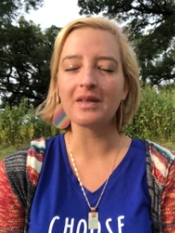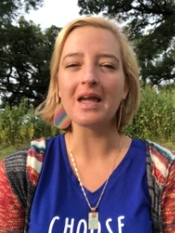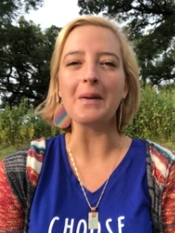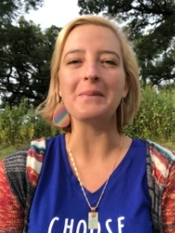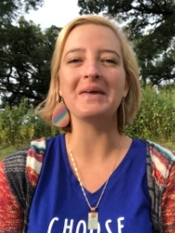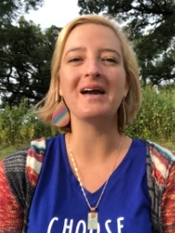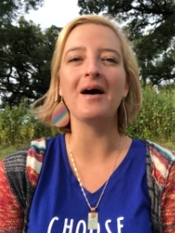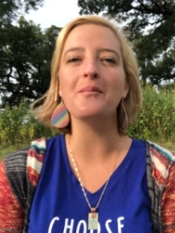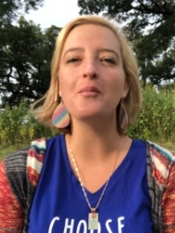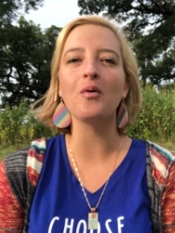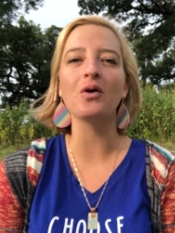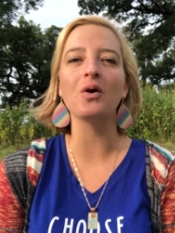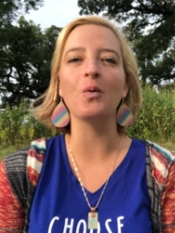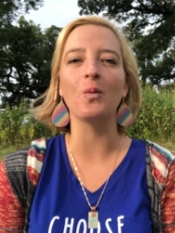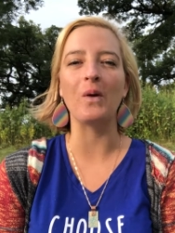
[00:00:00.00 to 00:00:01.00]
become
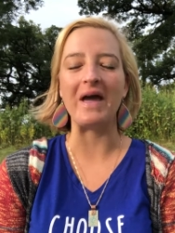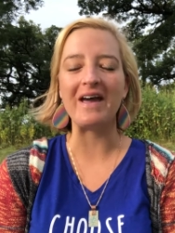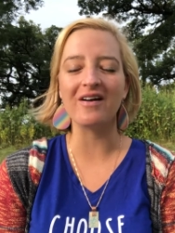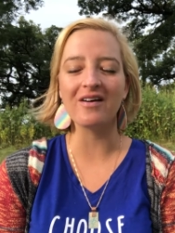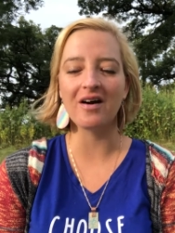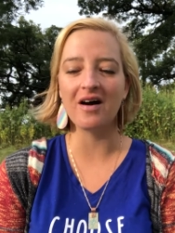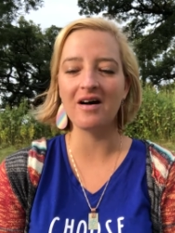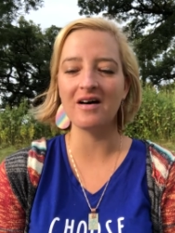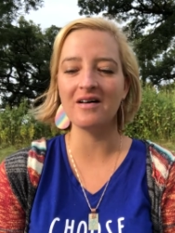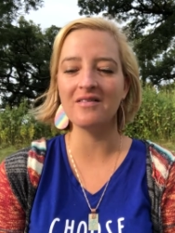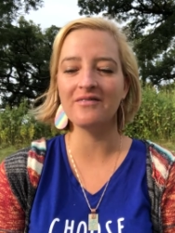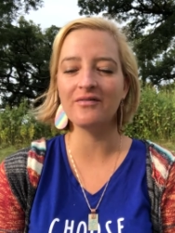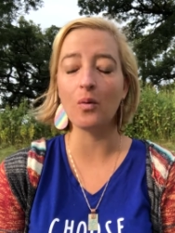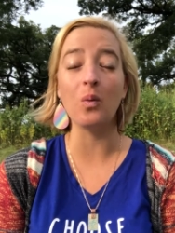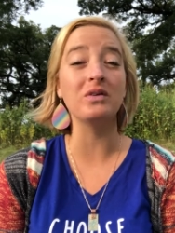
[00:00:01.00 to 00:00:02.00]
more aware
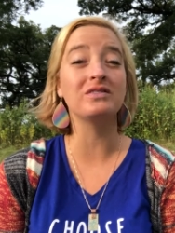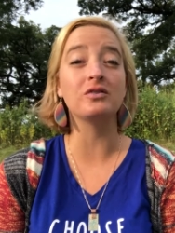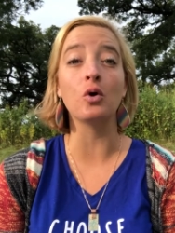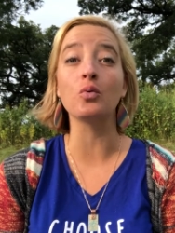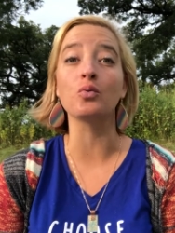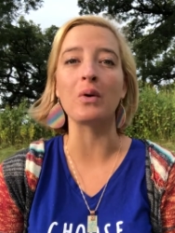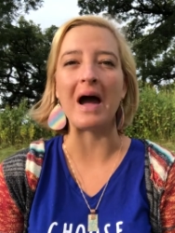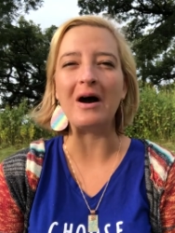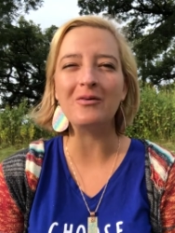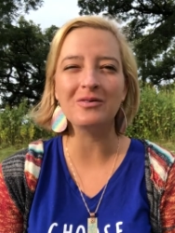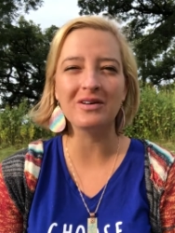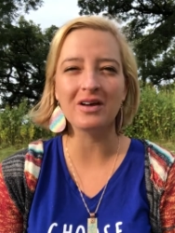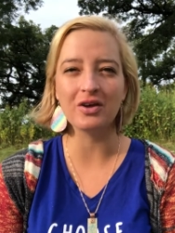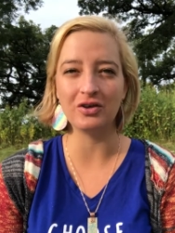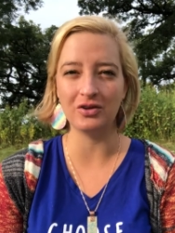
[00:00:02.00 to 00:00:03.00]
of what's
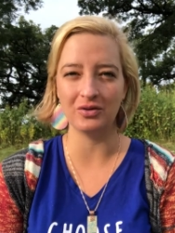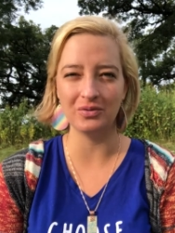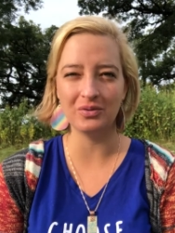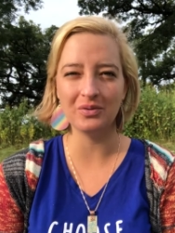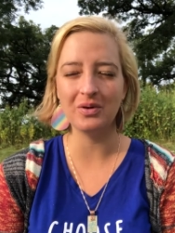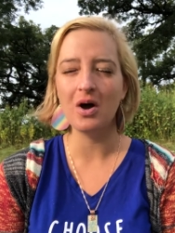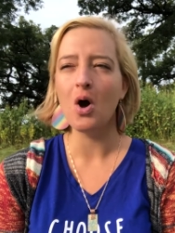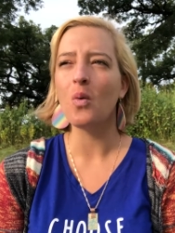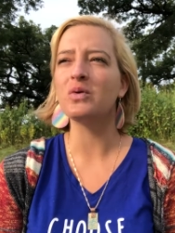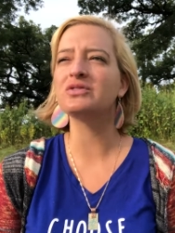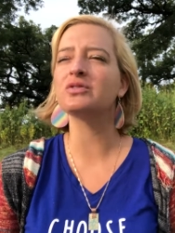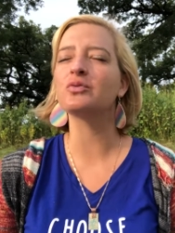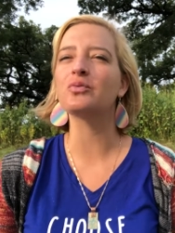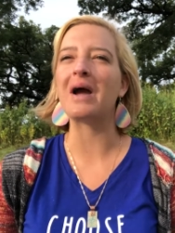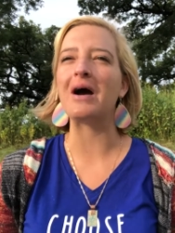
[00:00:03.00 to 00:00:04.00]
around you, what's
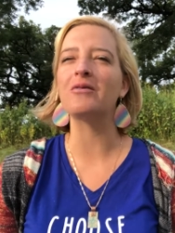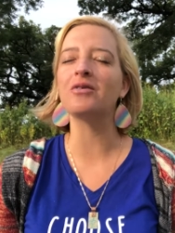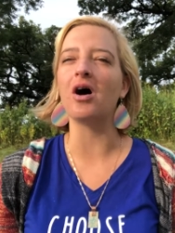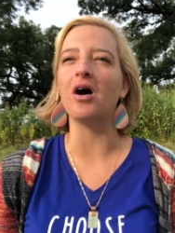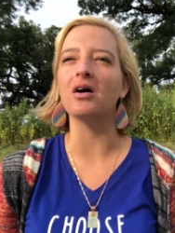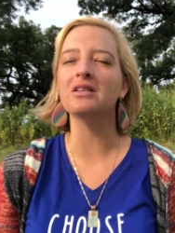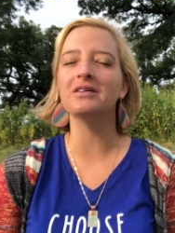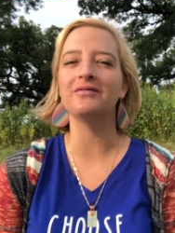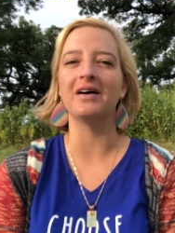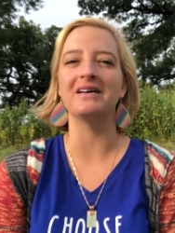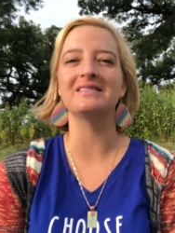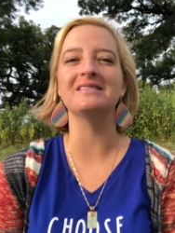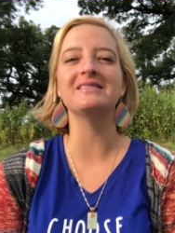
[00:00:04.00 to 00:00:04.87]
around all of us.